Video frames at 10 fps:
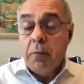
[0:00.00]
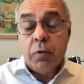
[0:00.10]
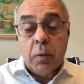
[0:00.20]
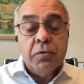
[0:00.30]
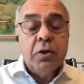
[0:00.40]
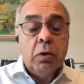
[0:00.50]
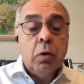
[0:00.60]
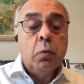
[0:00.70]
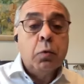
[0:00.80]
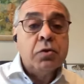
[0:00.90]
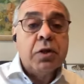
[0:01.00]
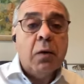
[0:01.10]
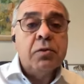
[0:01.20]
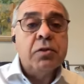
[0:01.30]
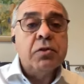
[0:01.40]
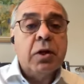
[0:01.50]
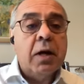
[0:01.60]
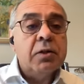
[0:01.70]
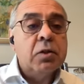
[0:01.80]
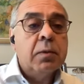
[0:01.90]
from zero to thousands
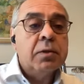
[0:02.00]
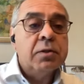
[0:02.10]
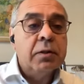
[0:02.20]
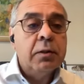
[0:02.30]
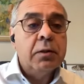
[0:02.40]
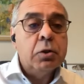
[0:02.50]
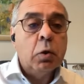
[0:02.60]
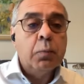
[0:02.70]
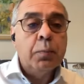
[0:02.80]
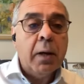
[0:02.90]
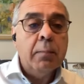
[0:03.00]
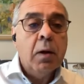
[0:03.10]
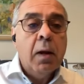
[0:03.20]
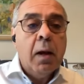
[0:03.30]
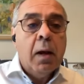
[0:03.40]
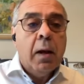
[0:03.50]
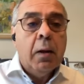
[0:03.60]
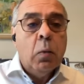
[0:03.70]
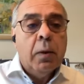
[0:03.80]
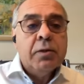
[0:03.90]
customers uh, in short time
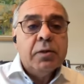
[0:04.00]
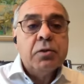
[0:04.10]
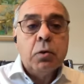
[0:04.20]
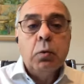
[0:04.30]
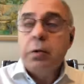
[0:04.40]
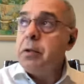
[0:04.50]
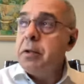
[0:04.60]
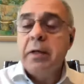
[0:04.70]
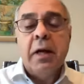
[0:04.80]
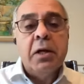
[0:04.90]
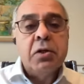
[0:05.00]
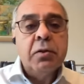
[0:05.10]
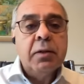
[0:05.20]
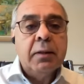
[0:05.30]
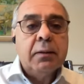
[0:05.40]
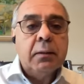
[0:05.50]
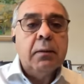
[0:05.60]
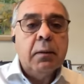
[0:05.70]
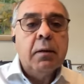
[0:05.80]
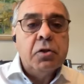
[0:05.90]
and whether it's good indication that uh,
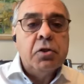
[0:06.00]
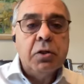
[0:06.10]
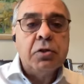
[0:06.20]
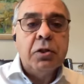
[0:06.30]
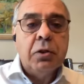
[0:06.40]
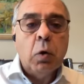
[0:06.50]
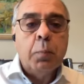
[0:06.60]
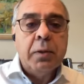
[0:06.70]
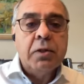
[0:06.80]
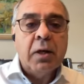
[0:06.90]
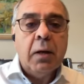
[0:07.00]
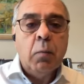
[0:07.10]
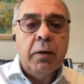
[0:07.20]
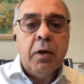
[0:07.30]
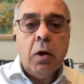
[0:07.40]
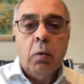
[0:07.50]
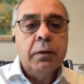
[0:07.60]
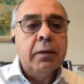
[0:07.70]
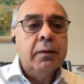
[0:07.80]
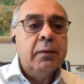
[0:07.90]
GRC topics are very
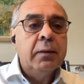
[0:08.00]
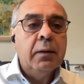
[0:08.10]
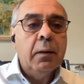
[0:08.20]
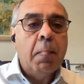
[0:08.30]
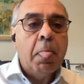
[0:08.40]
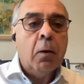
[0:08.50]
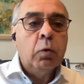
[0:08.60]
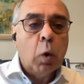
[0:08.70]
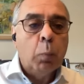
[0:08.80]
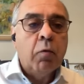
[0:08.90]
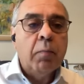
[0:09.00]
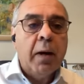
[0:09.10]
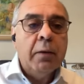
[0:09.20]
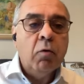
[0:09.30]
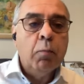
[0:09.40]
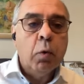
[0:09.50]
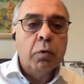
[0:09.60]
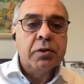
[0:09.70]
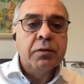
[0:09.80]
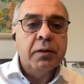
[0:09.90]
hot and uh, on top of mind of
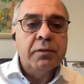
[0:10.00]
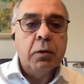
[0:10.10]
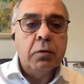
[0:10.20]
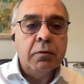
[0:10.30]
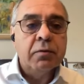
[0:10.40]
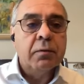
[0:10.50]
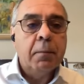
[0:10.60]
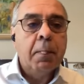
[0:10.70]
boards and executives.